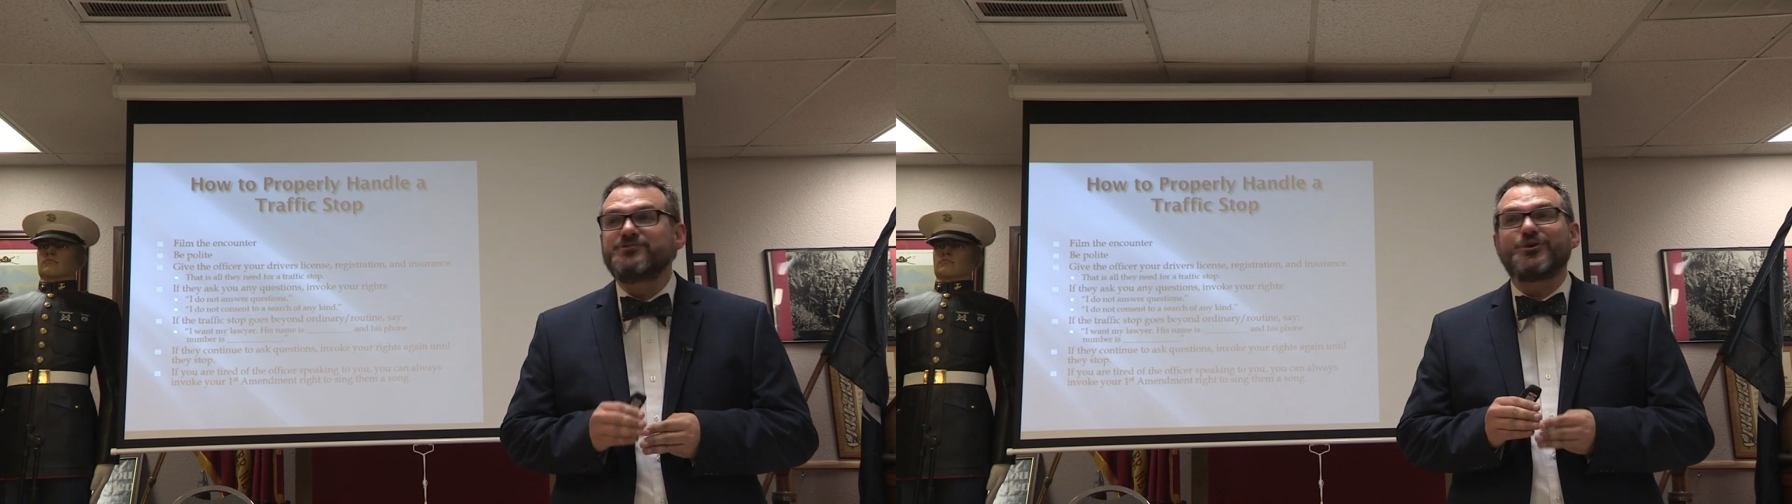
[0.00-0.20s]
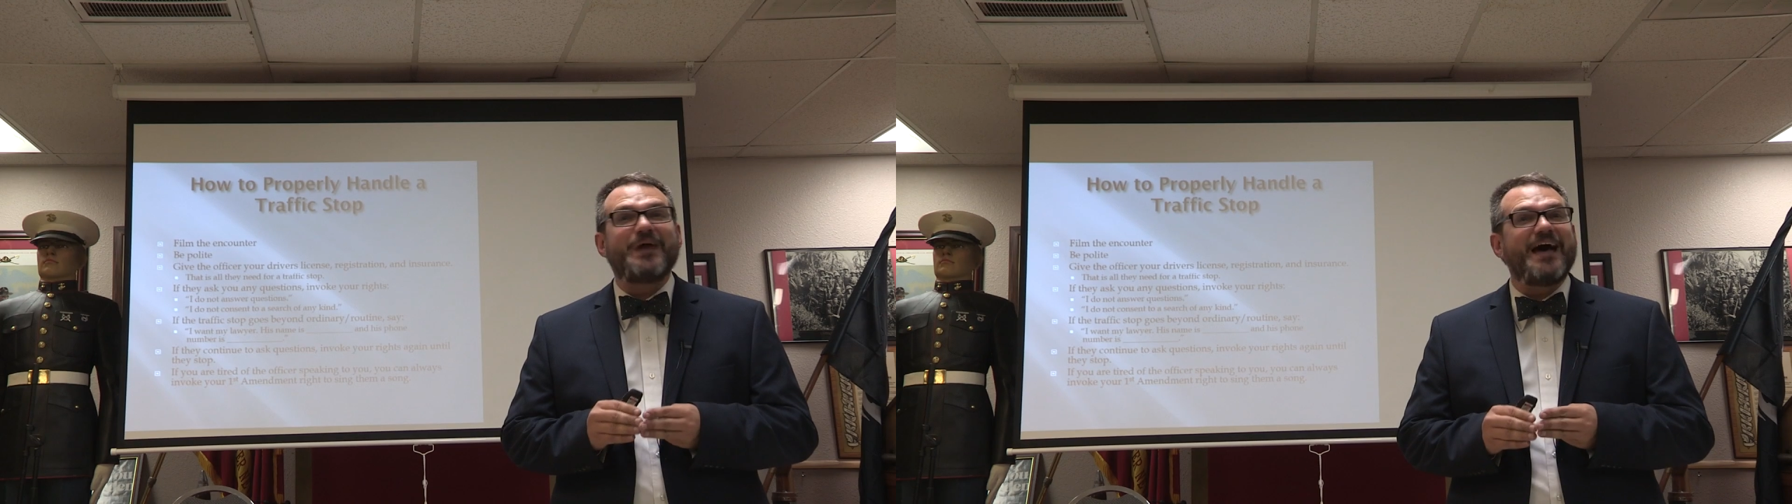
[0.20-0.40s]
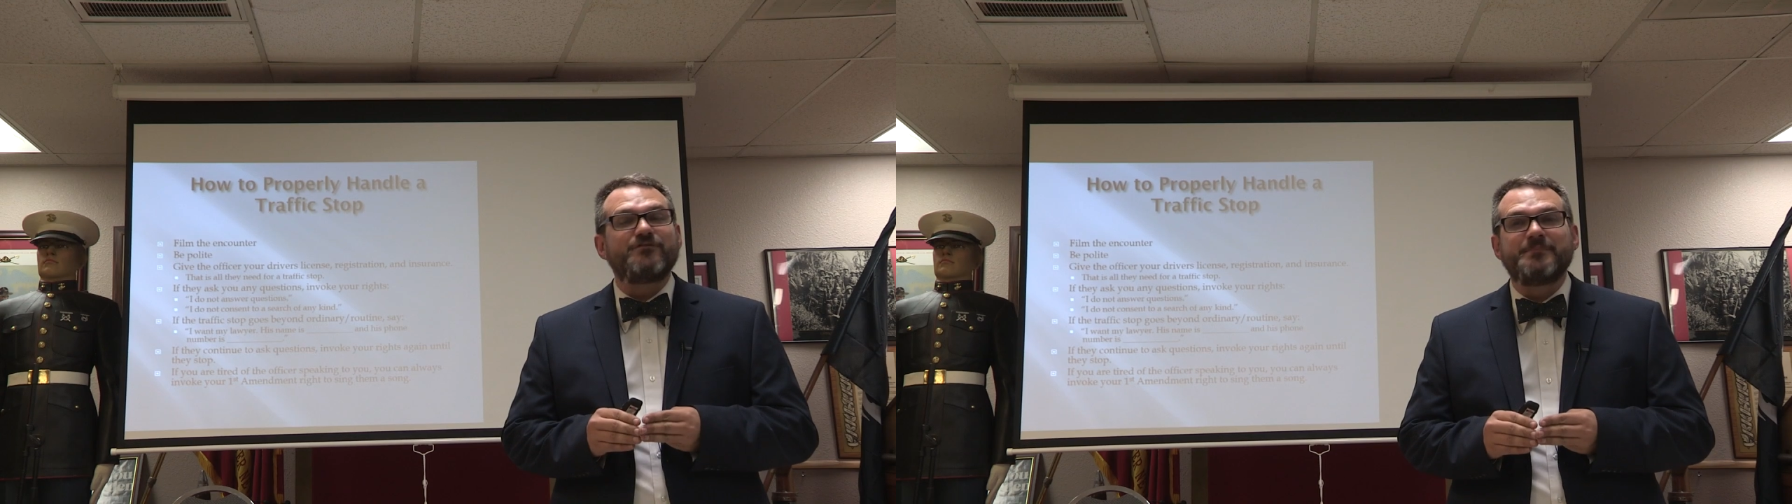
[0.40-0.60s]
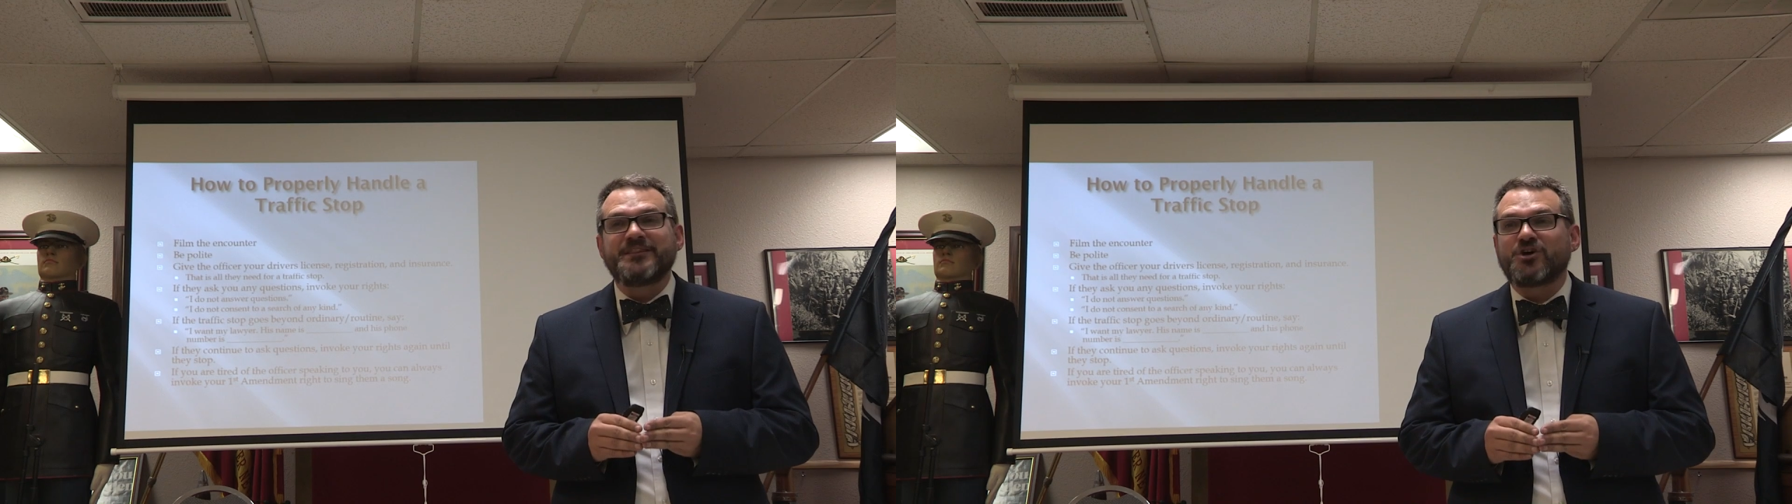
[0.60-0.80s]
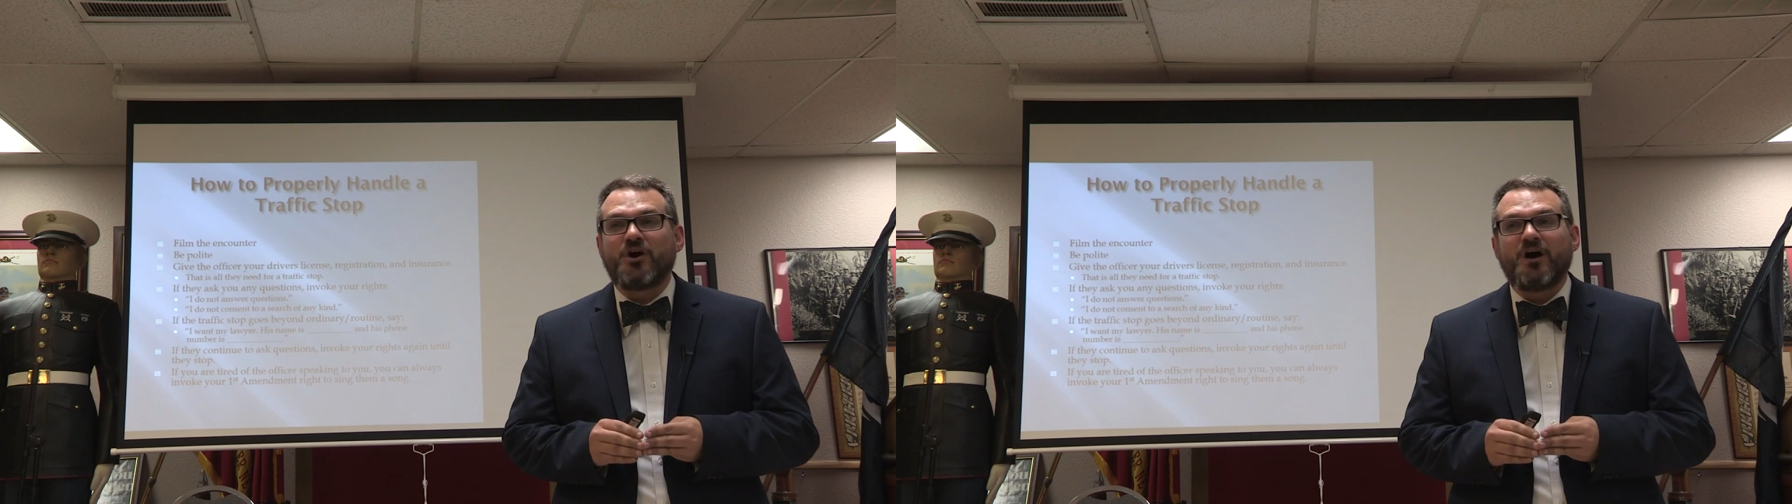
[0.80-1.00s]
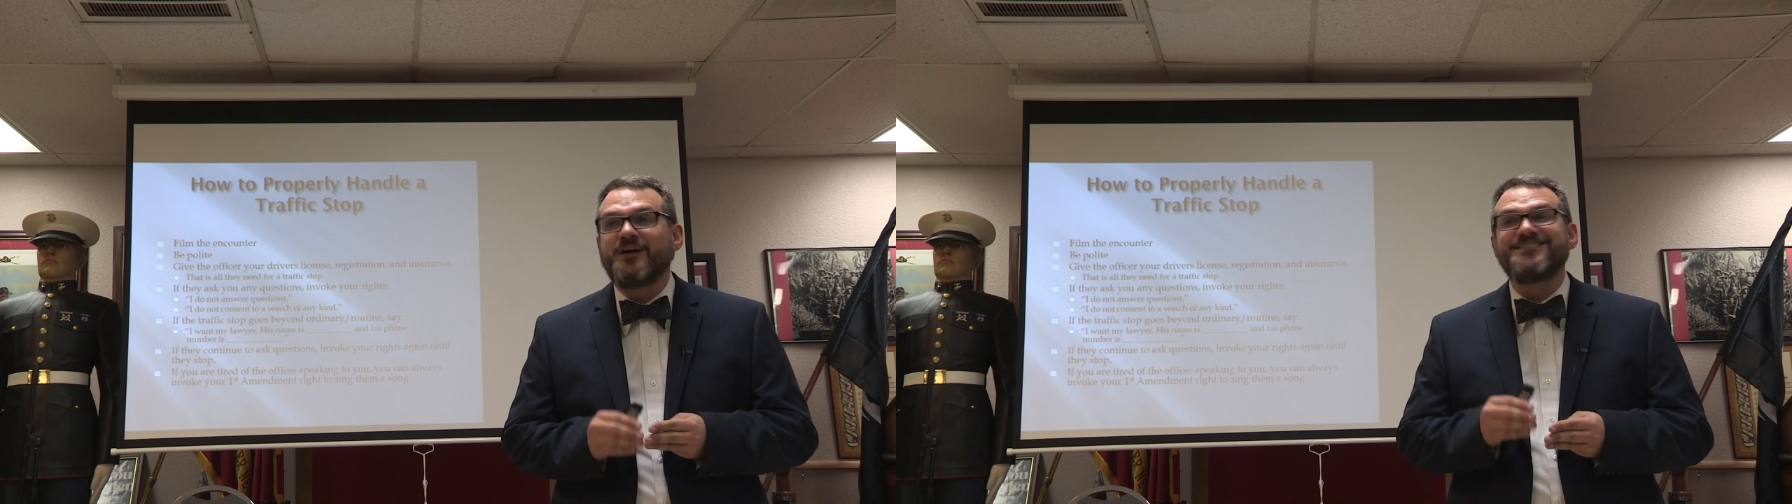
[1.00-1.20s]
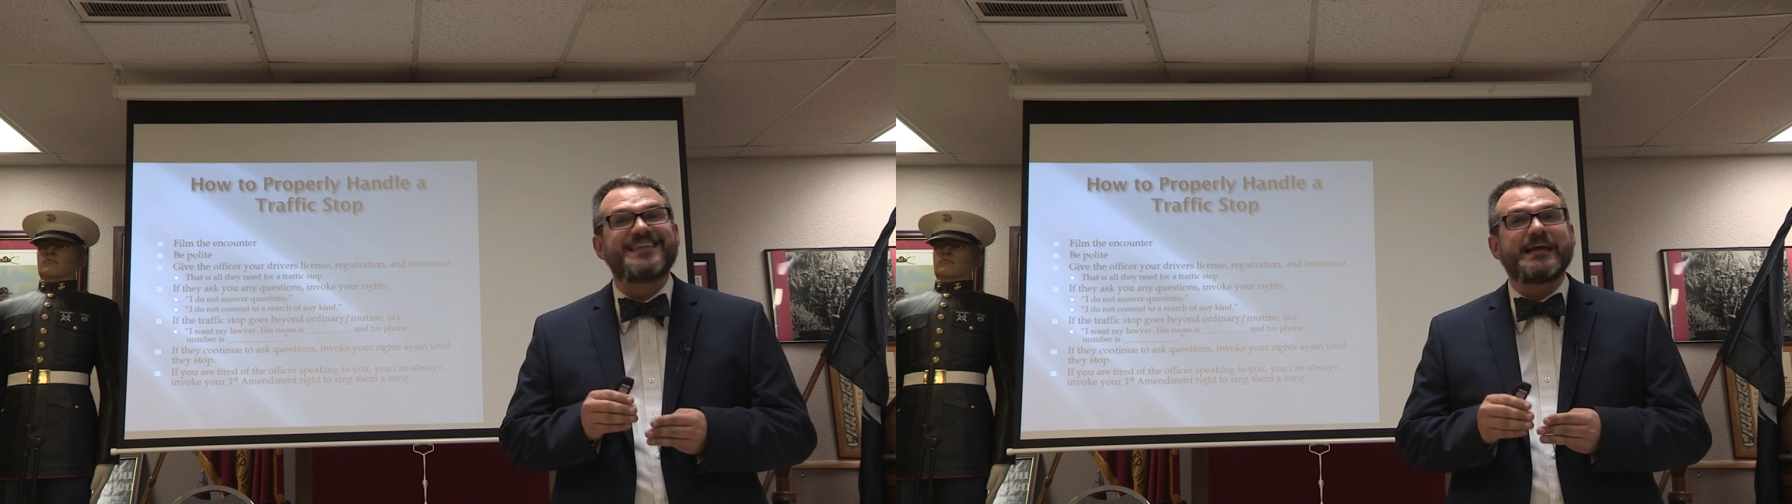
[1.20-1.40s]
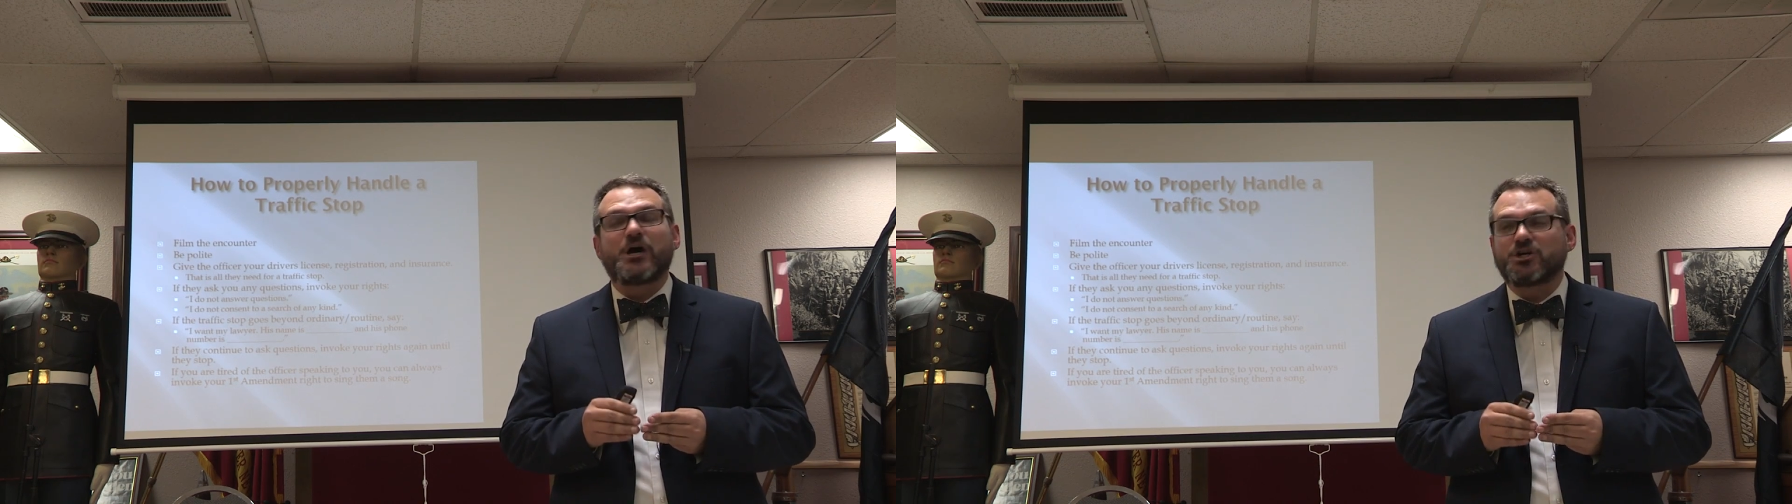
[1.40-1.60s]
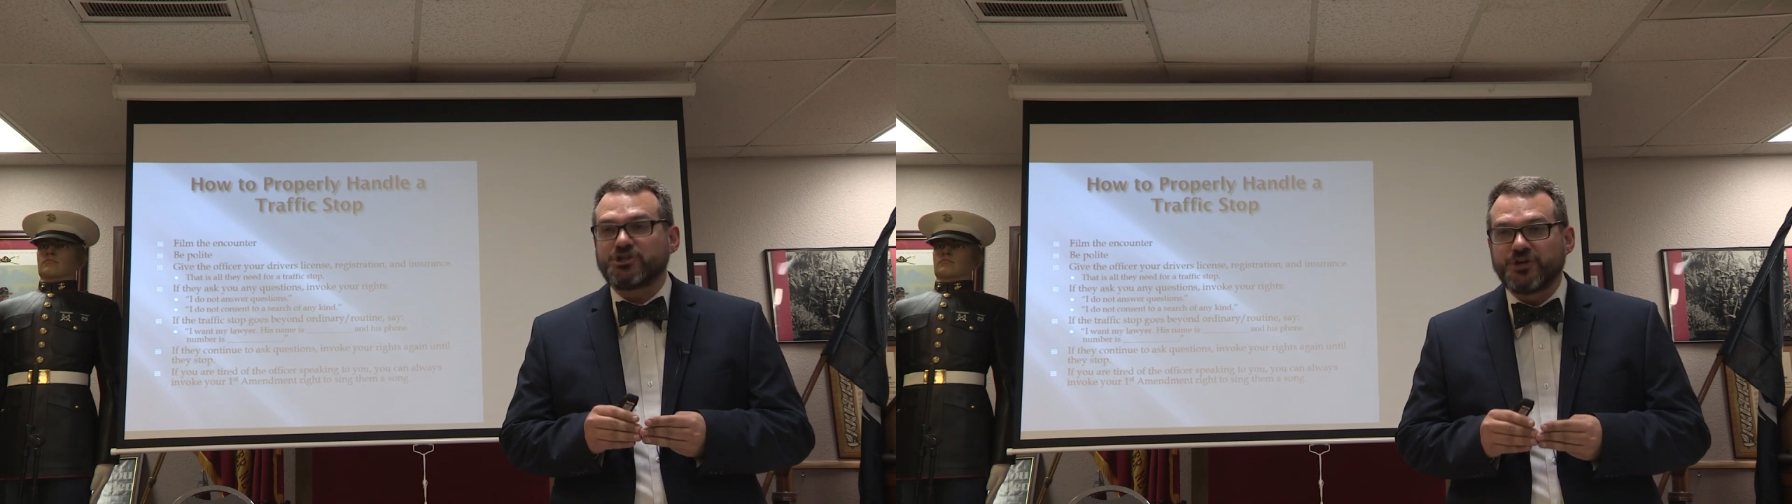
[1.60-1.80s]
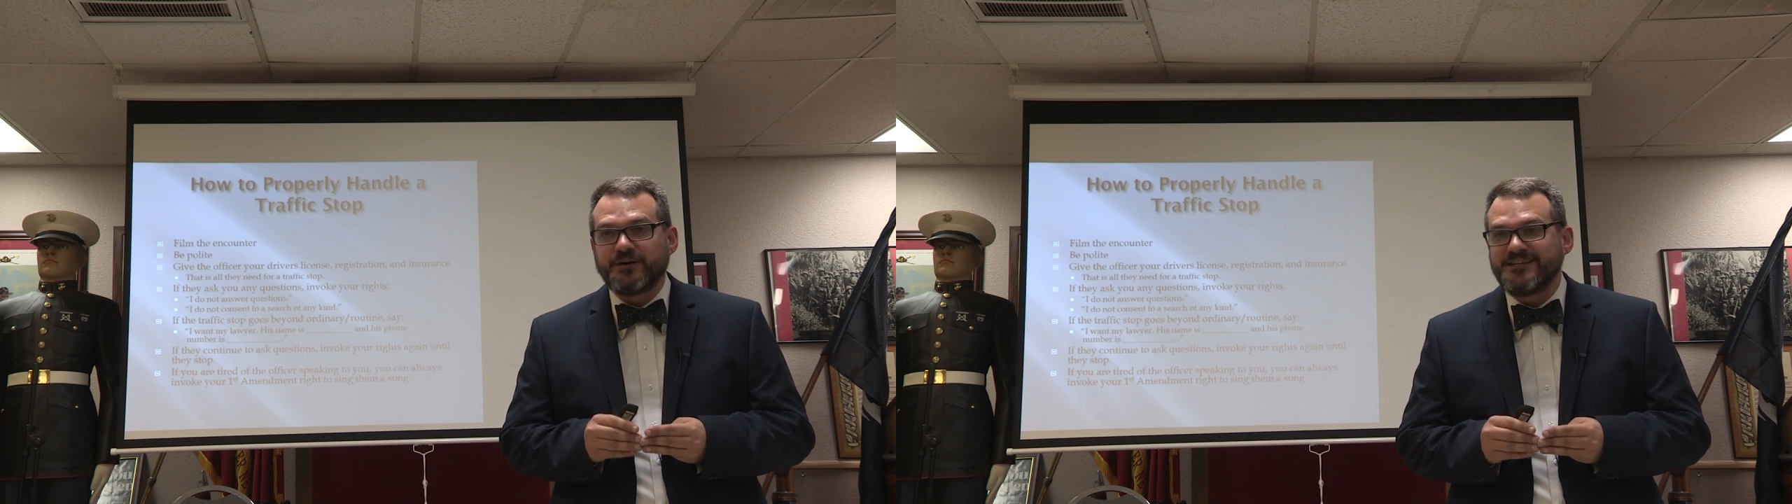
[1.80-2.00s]
don't have them in the car, they aren't
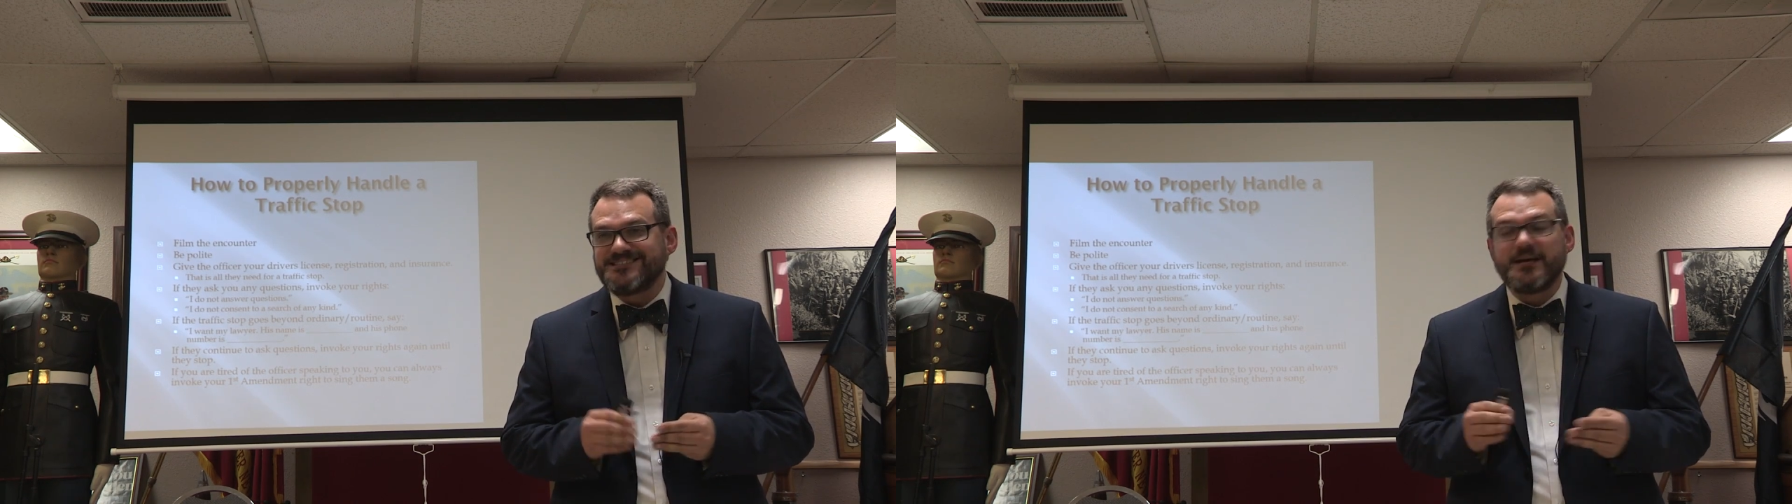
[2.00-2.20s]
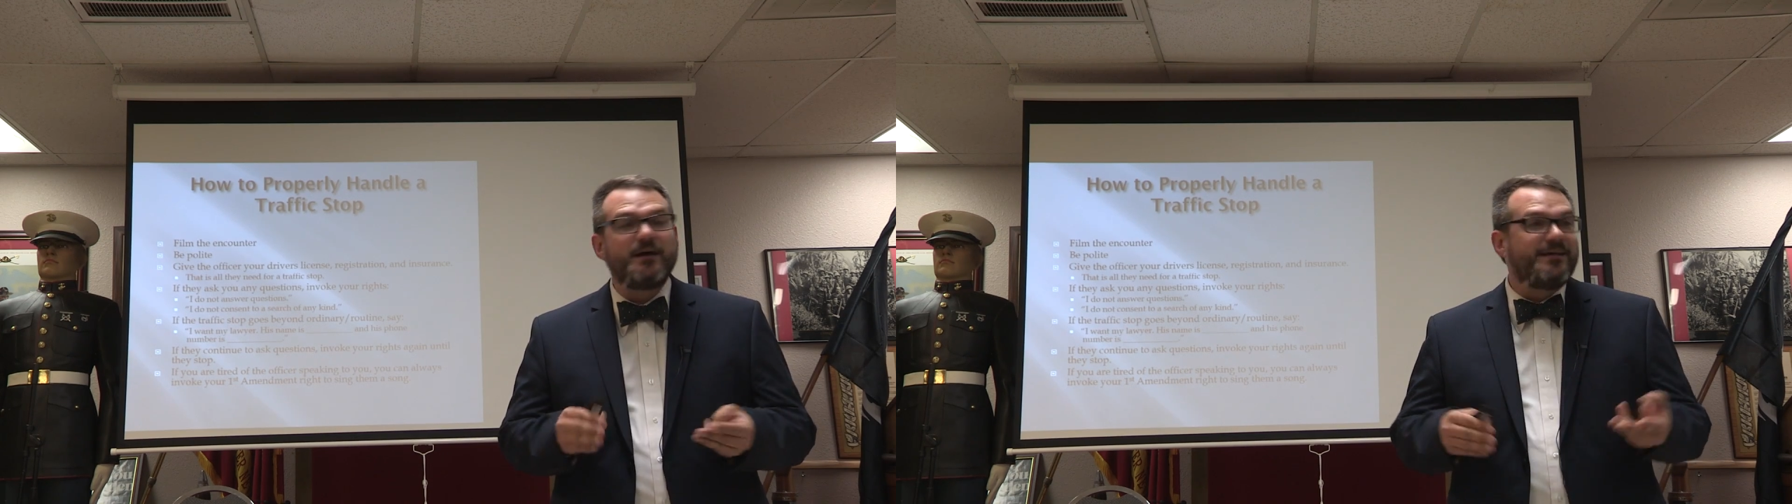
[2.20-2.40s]
current,